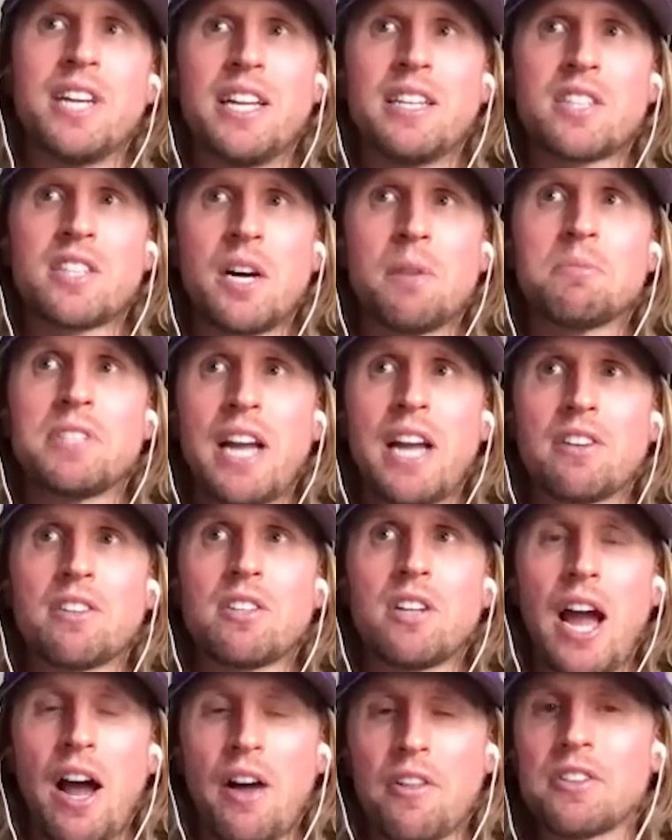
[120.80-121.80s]
it comes down
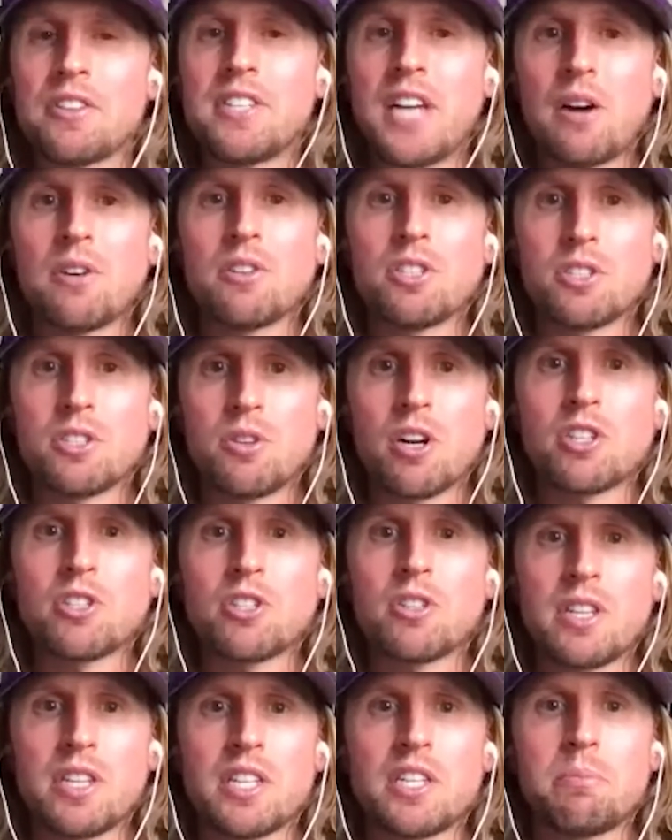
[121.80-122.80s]
to how the DAO is
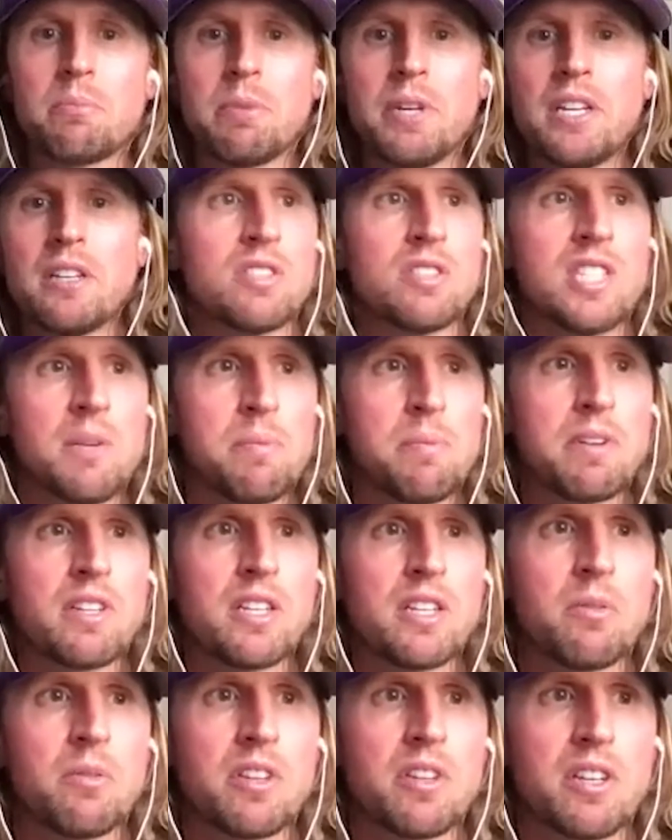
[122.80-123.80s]
structured a little bit.
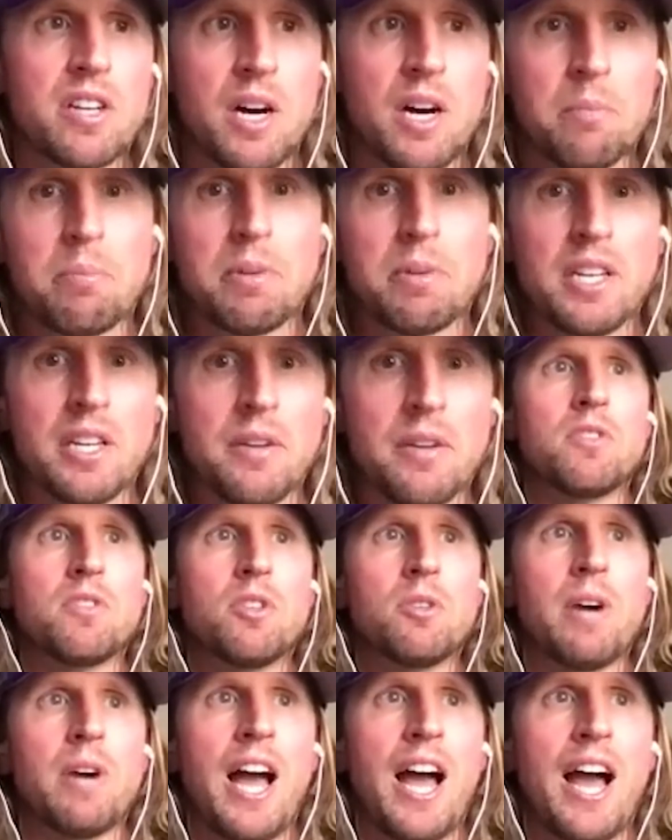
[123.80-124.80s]
Typically with a company,
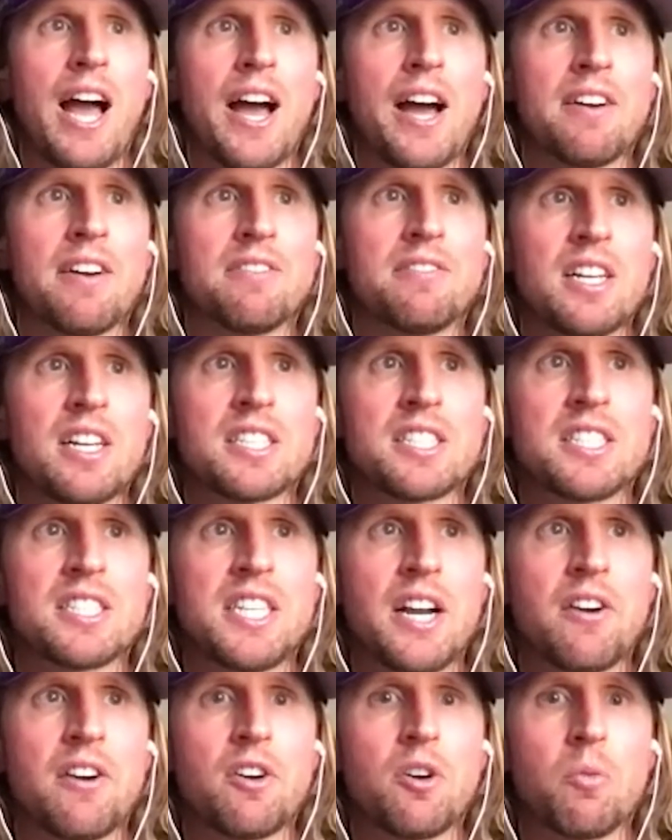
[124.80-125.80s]
you have a
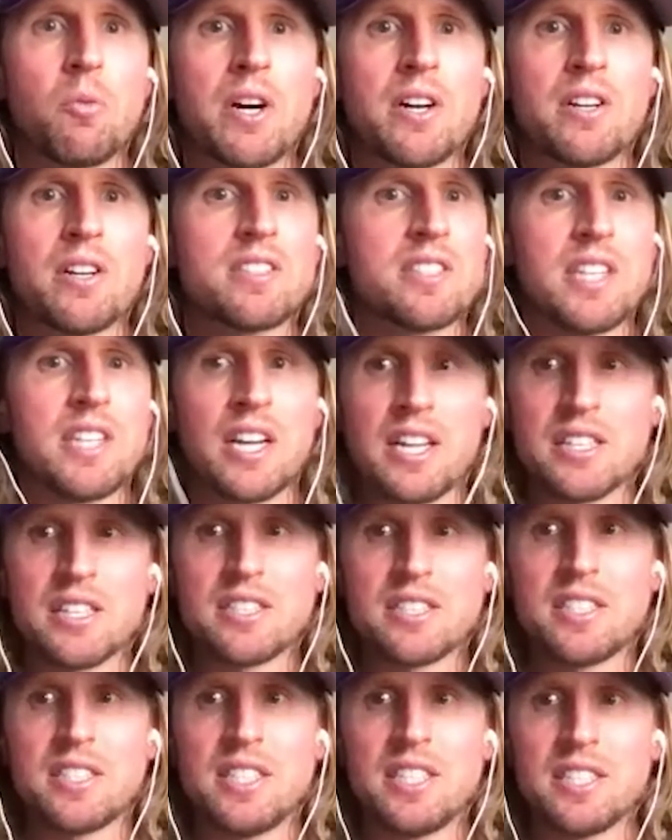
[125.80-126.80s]
scenario where it's an
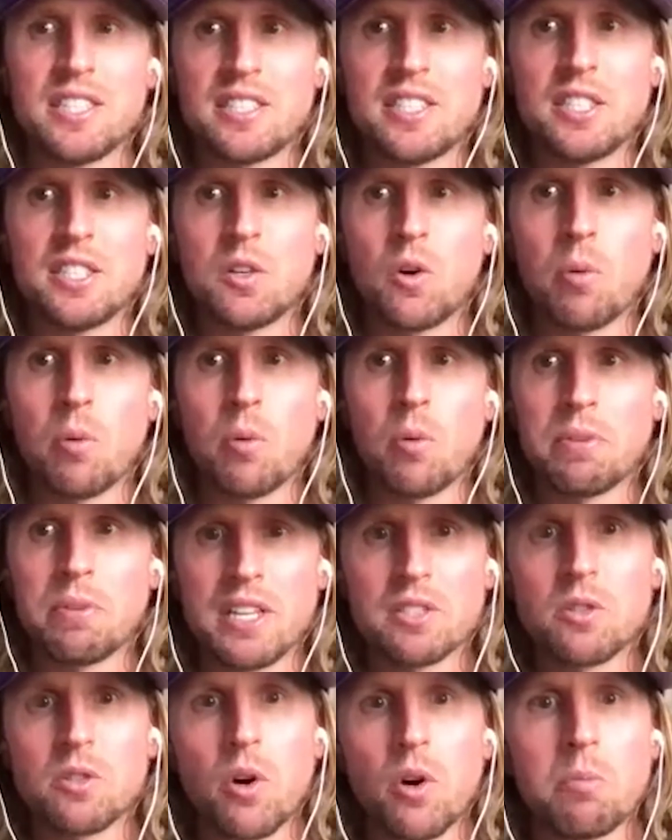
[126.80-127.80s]
LLC, a C Corp, an
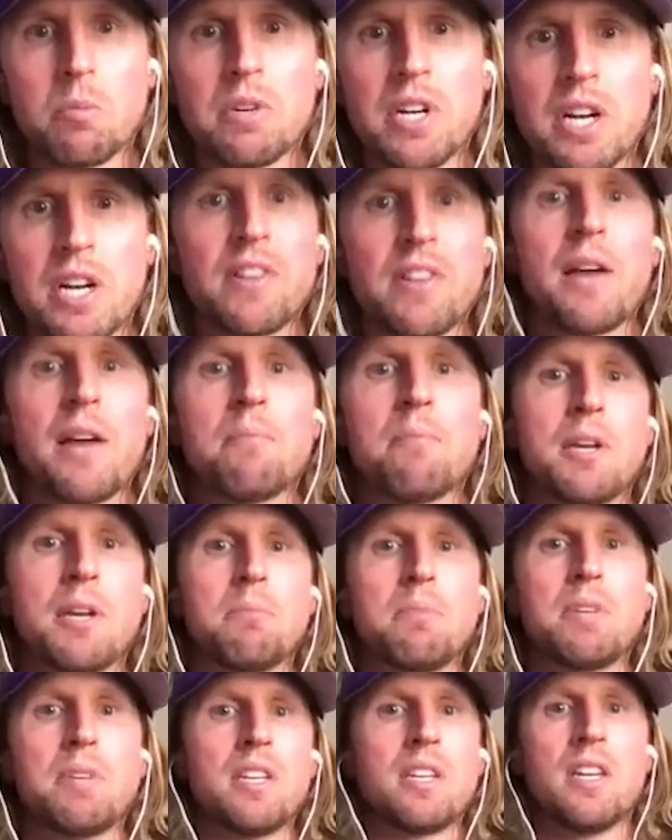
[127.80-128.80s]
S Corp, whatever that may
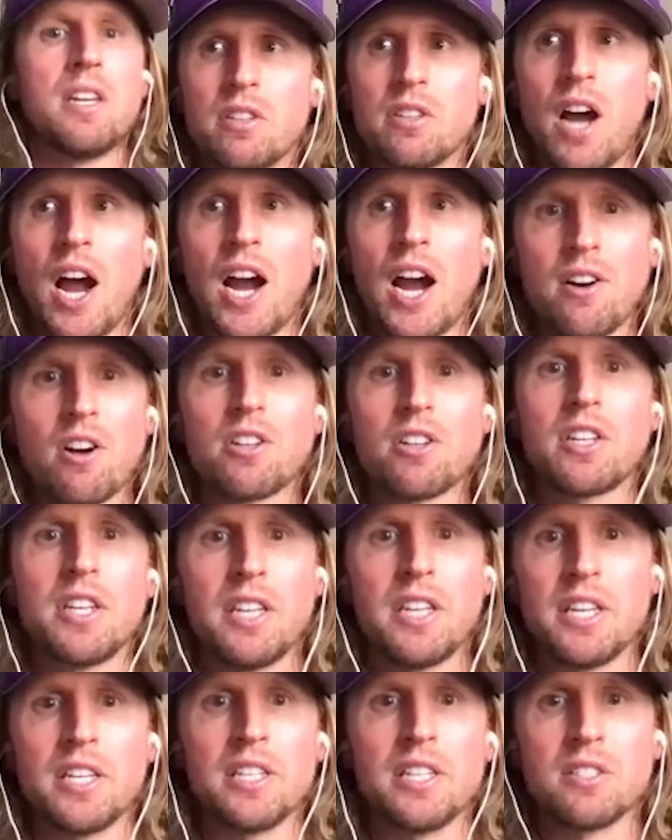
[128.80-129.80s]
be. The hierarchy
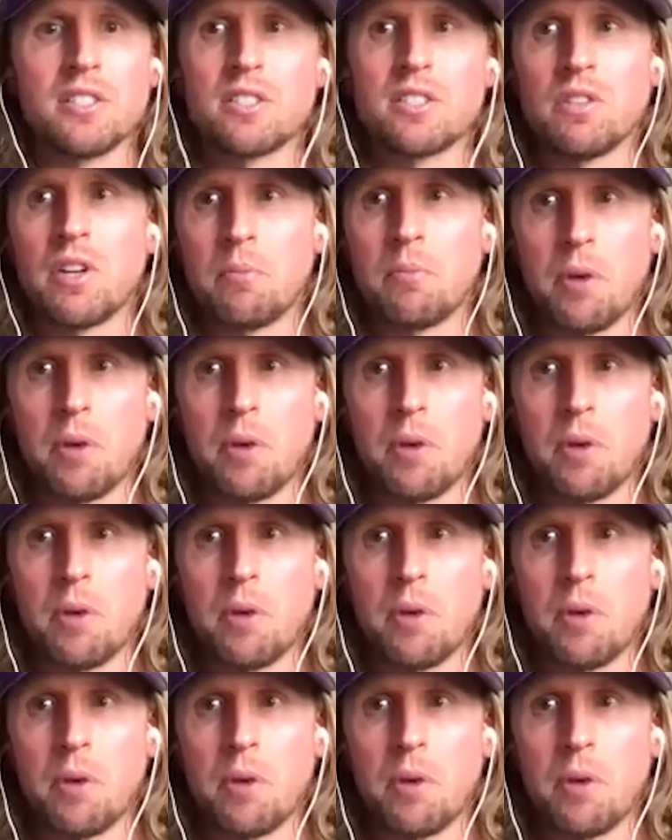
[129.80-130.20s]
is a